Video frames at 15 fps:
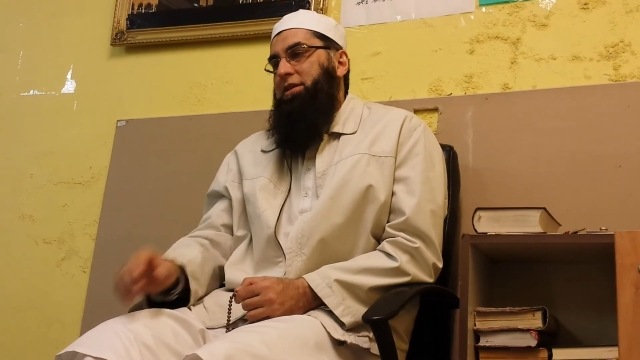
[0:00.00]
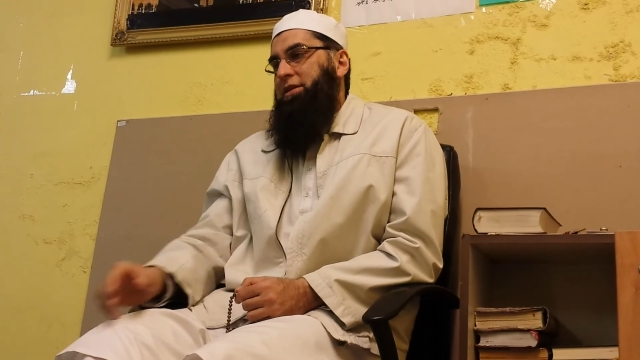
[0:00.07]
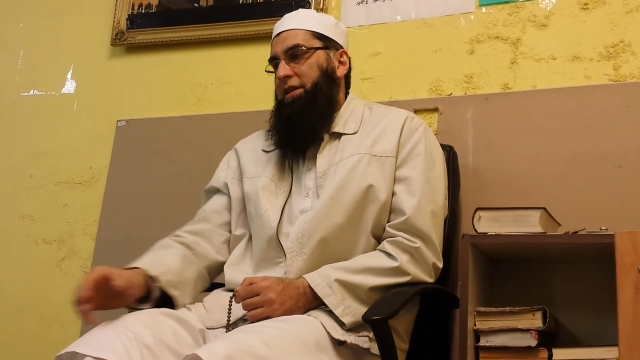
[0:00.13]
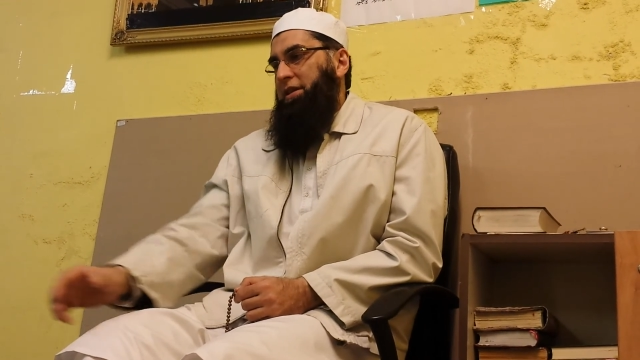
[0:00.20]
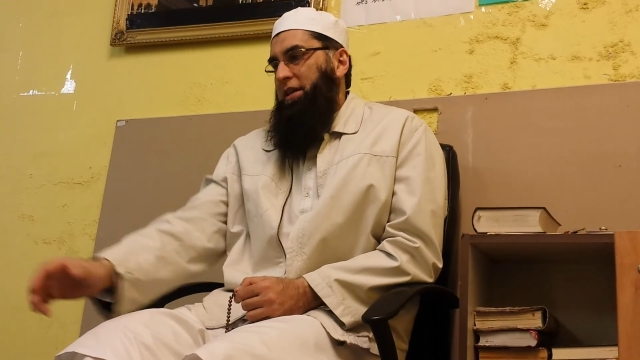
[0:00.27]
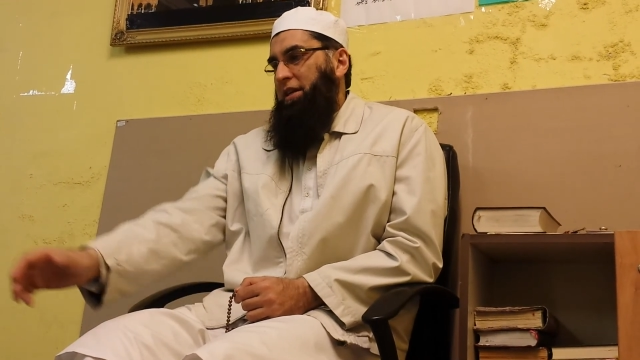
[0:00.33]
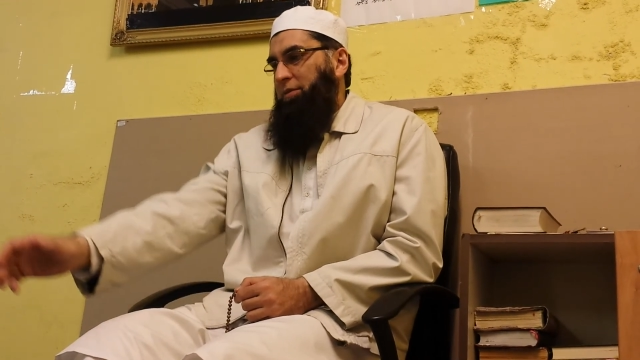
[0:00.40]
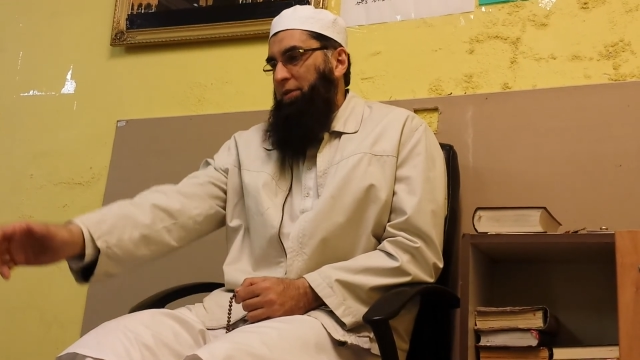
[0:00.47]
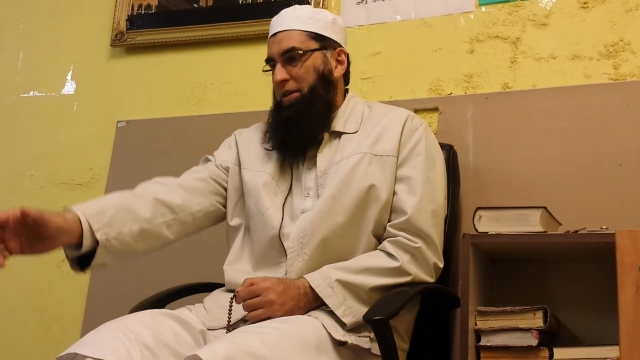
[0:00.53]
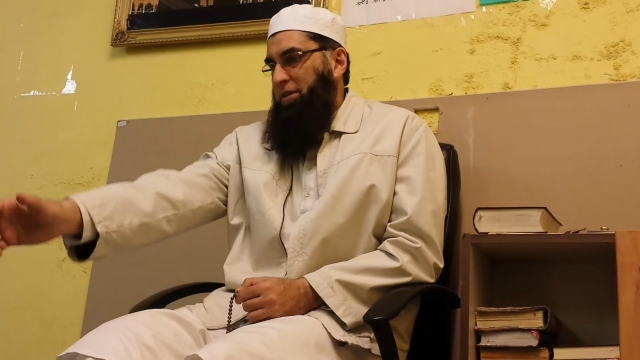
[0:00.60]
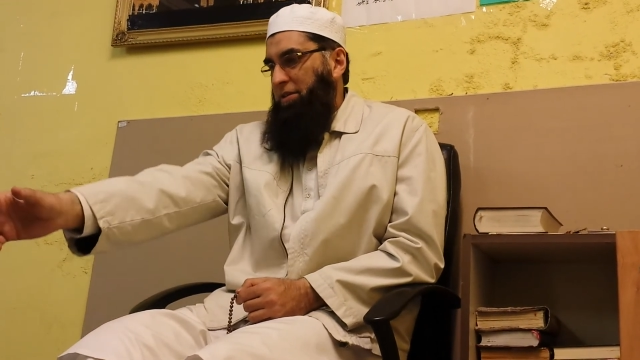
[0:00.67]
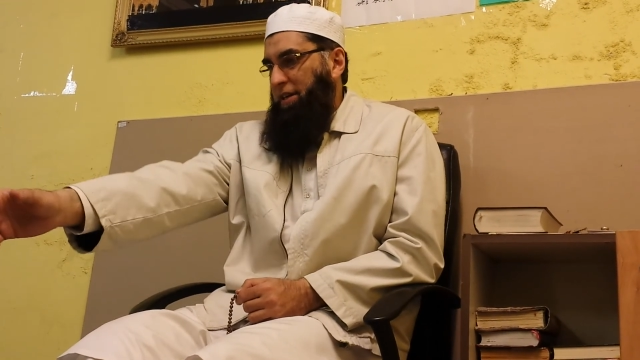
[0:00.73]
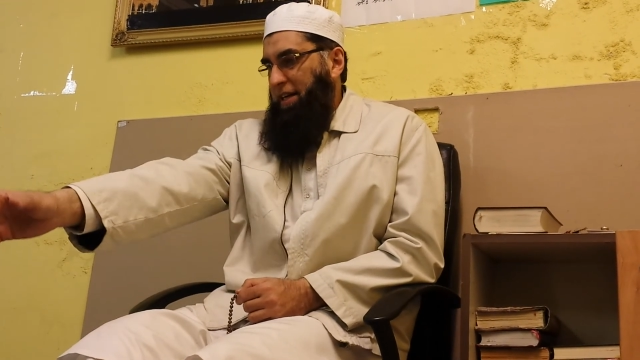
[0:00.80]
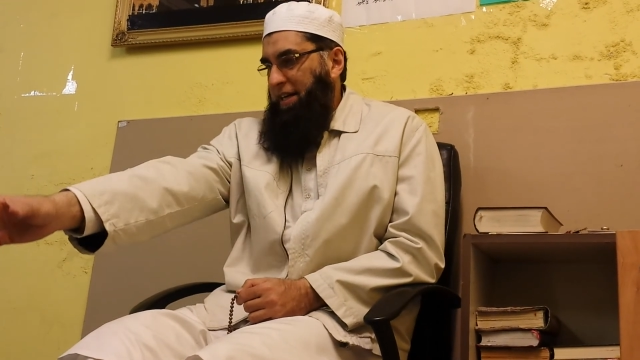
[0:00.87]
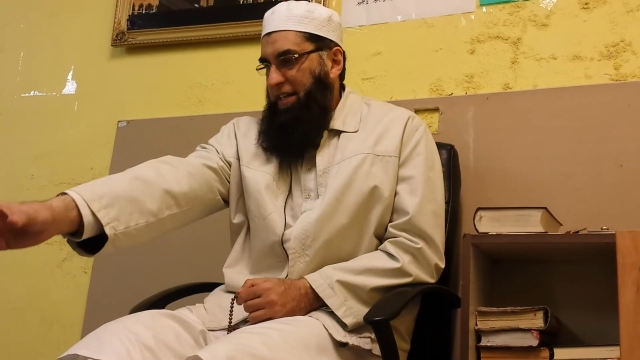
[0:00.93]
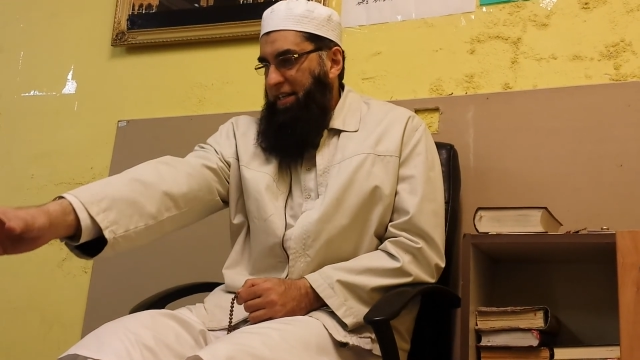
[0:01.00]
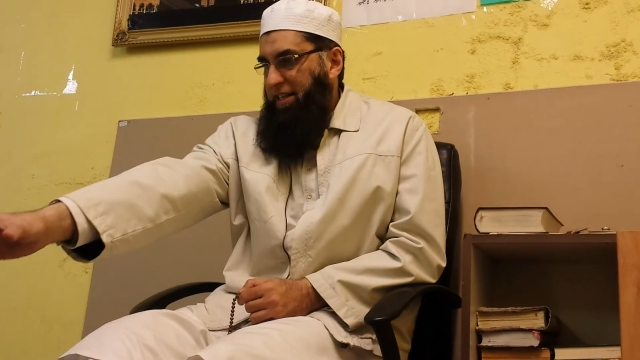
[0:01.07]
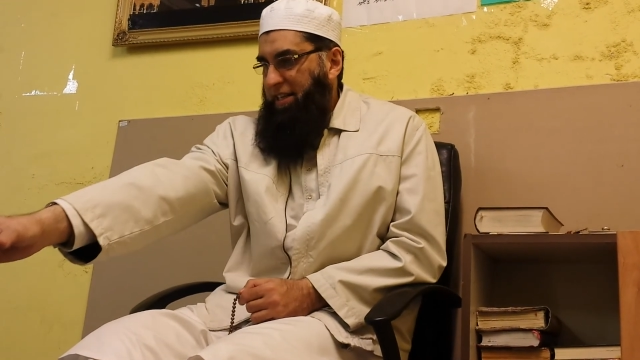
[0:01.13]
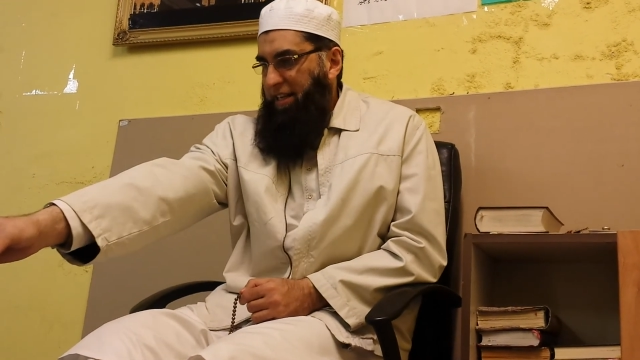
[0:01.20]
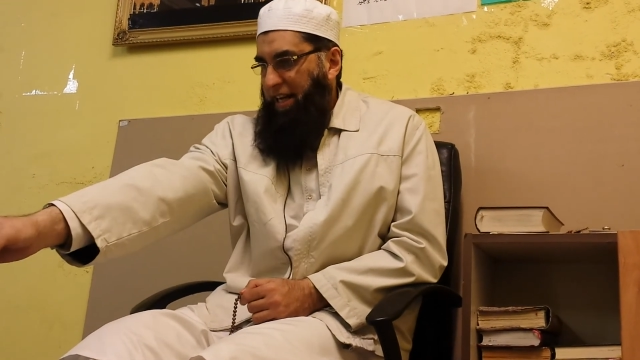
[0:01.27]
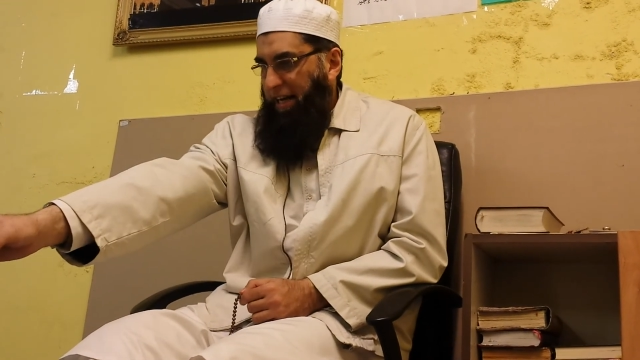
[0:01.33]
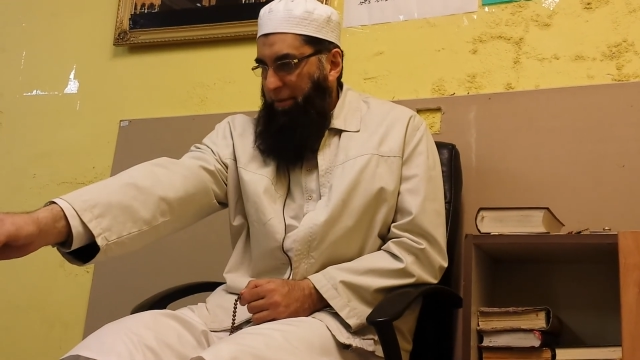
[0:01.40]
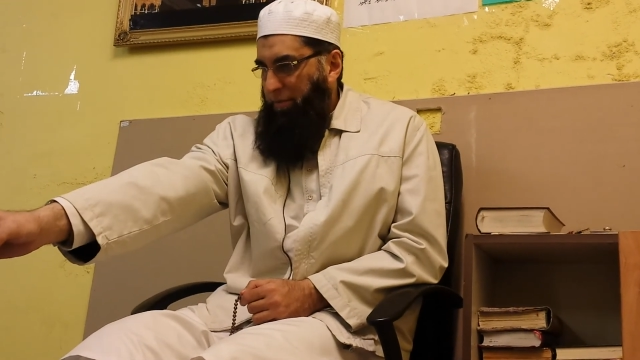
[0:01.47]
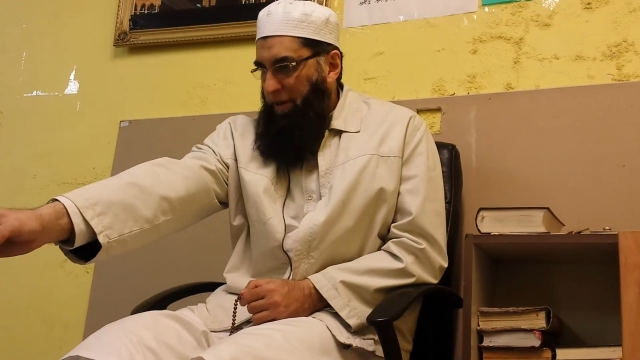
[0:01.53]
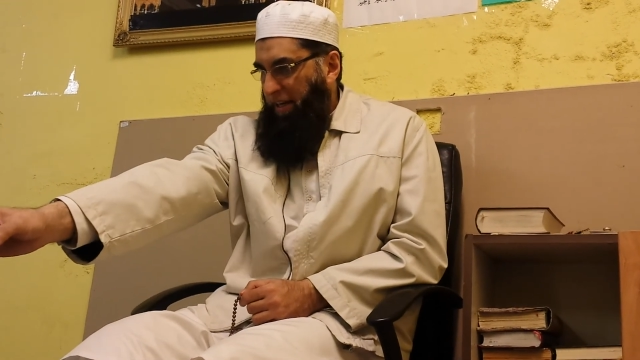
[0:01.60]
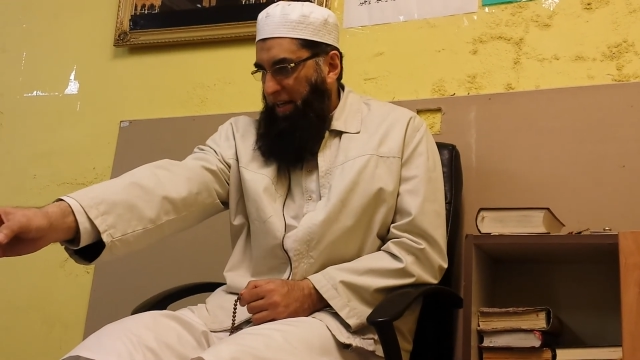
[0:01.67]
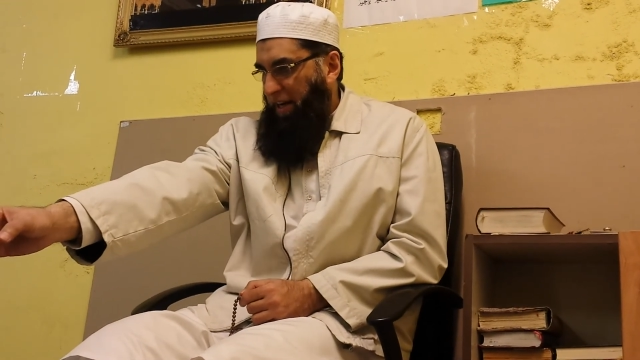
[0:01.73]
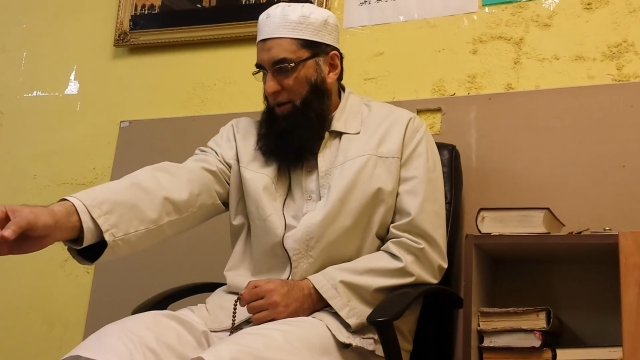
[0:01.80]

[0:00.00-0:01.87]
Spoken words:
Shaitan will try and take me